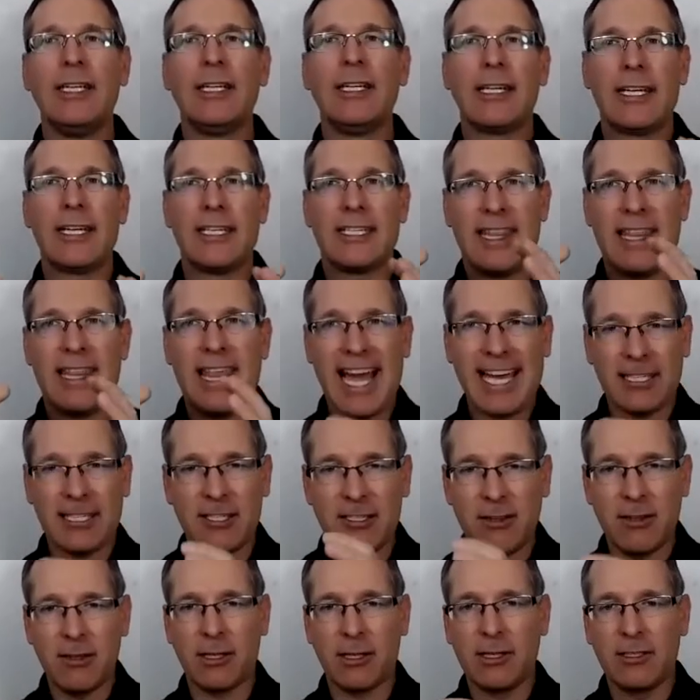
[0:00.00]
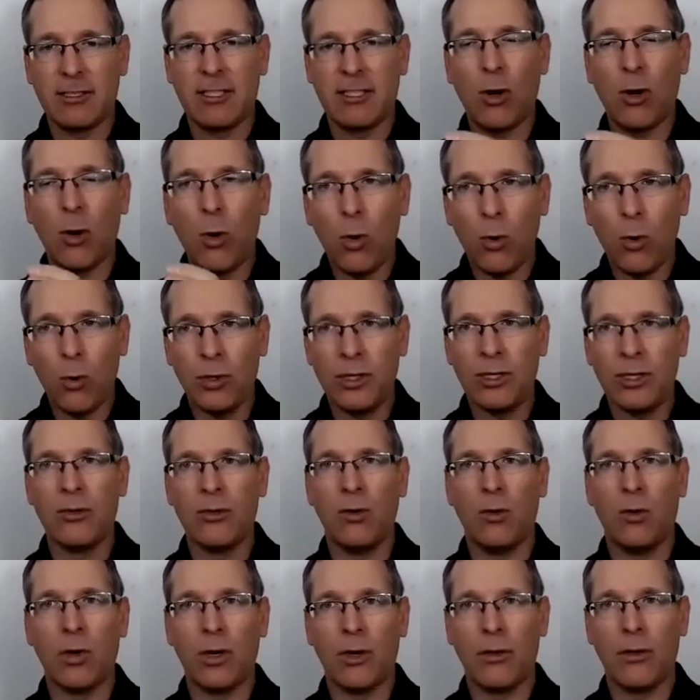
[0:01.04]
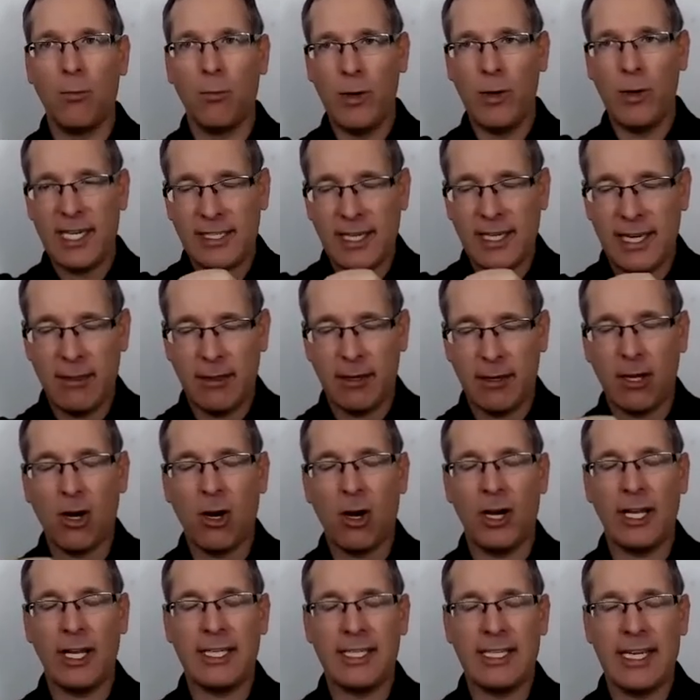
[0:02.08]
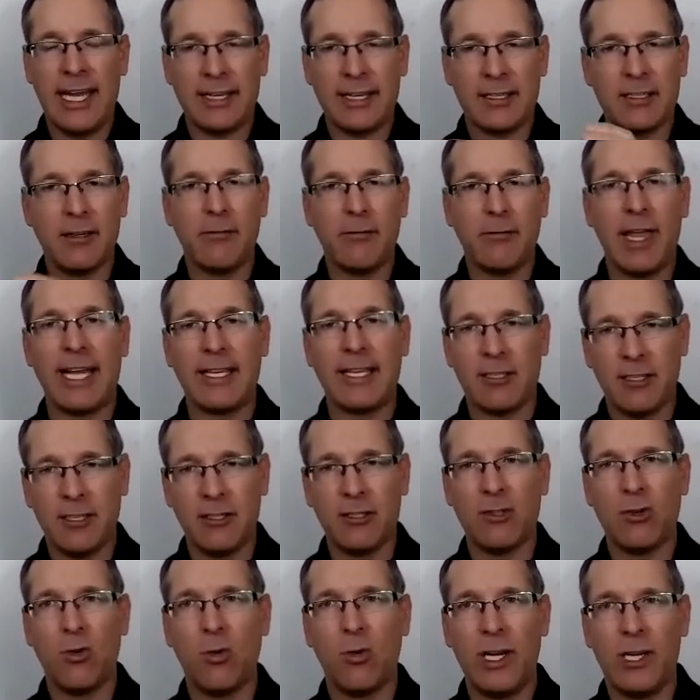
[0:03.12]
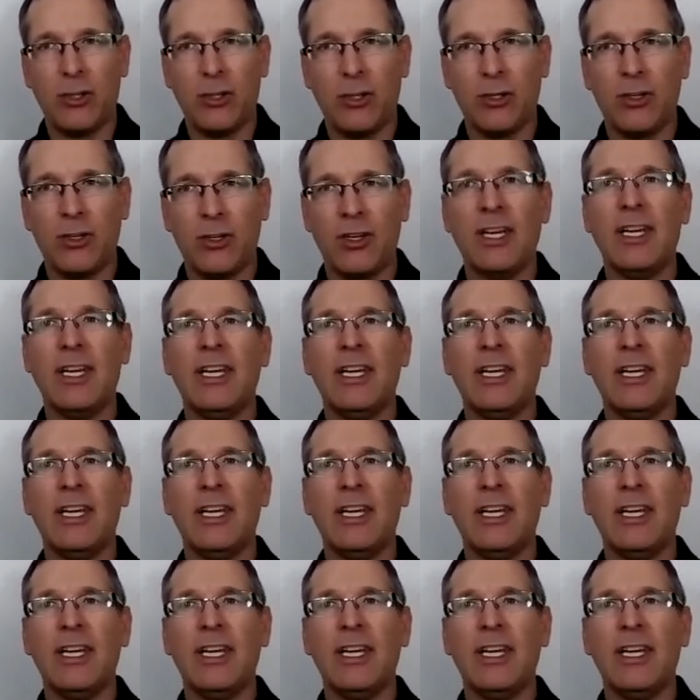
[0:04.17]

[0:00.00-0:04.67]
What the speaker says: Because that's the tone, or we say the context of that situation.